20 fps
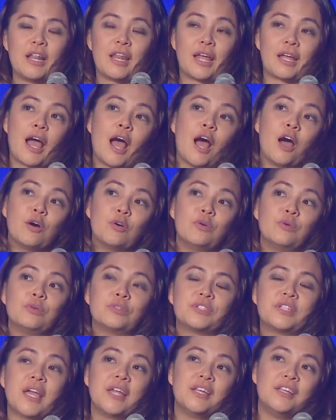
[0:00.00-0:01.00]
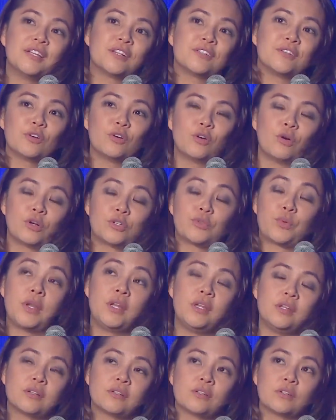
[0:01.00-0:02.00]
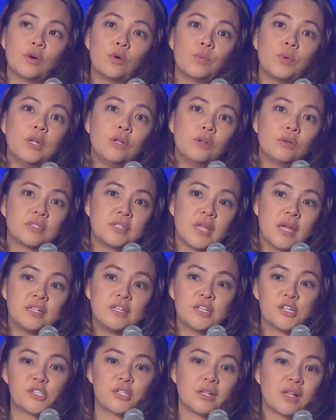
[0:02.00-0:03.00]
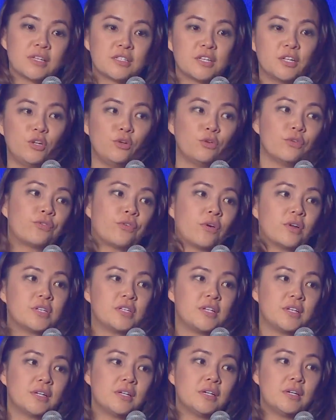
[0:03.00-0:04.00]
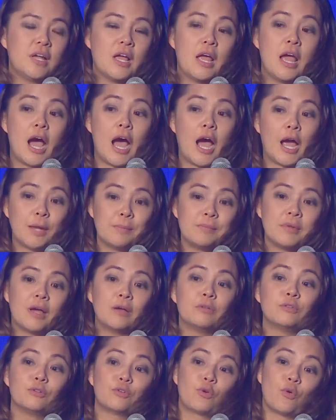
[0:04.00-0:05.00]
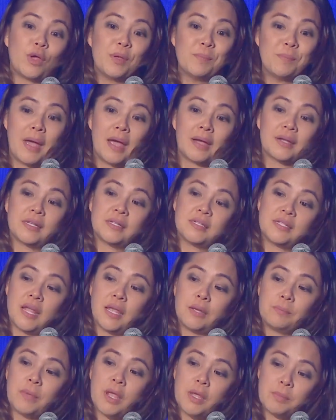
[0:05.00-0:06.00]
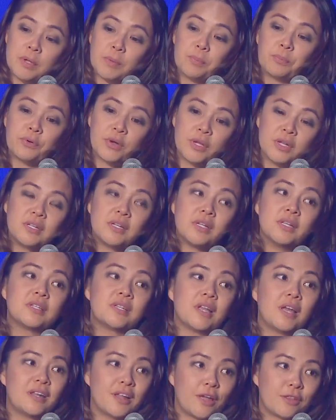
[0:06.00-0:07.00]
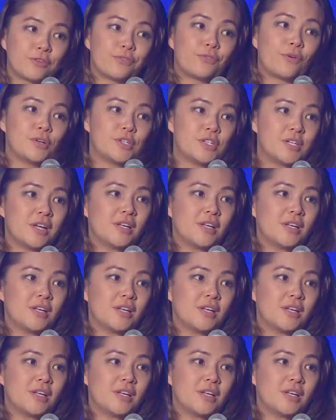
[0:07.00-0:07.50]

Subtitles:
how 10 years ago or 20 years ago we looked at digital as the new frontier. I'm now going back and saying maybe print is another frontier.